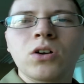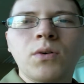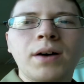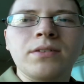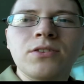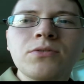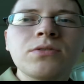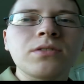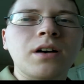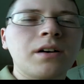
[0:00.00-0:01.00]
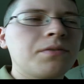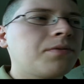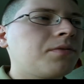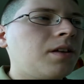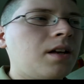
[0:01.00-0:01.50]
go out and do stuff,
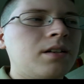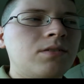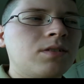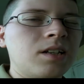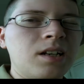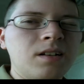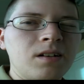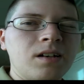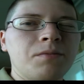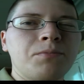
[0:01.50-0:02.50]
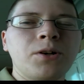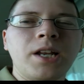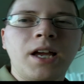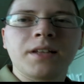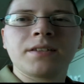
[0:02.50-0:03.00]
then you can get uh, pretty
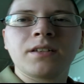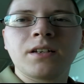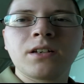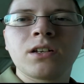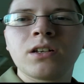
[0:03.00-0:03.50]
antsy.